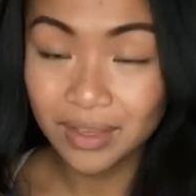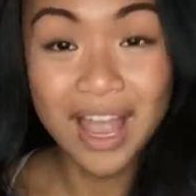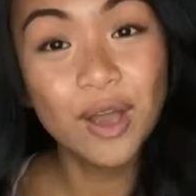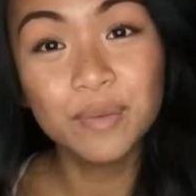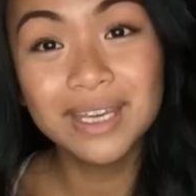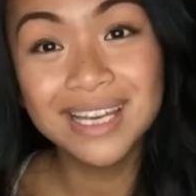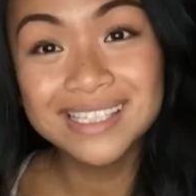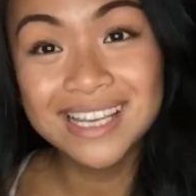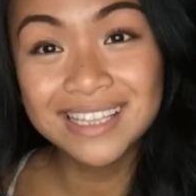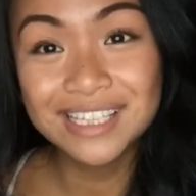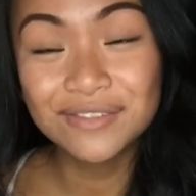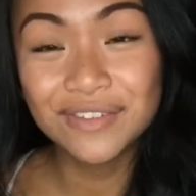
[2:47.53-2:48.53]
I hope you guys
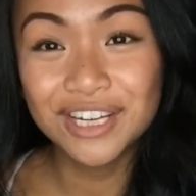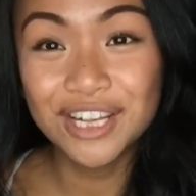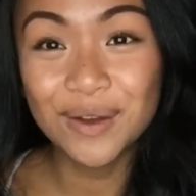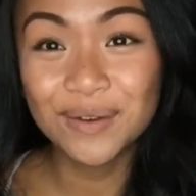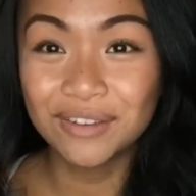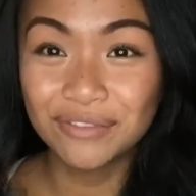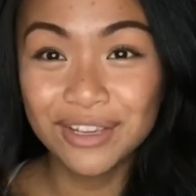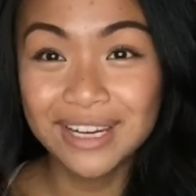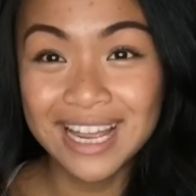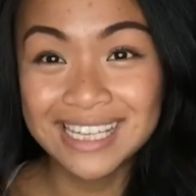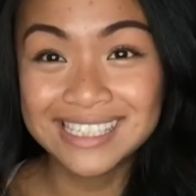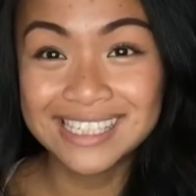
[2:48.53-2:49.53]
liked this video. If you
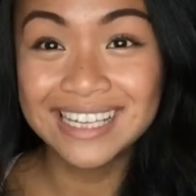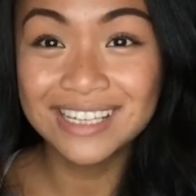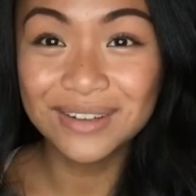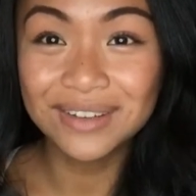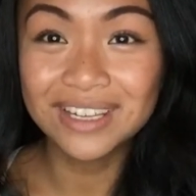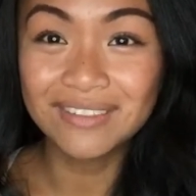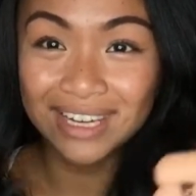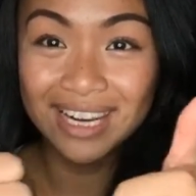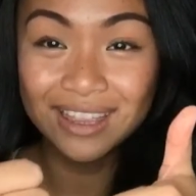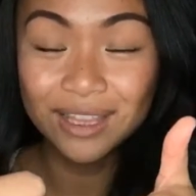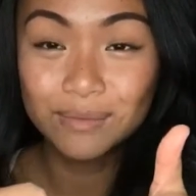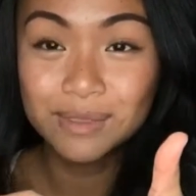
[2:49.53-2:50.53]
guys did, go ahead and give it
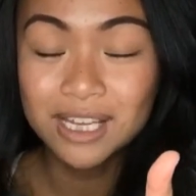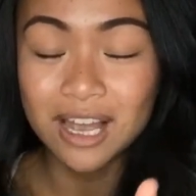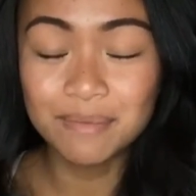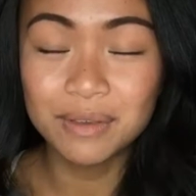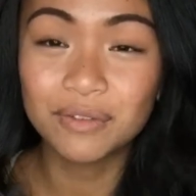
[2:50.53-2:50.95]
a thumbs up.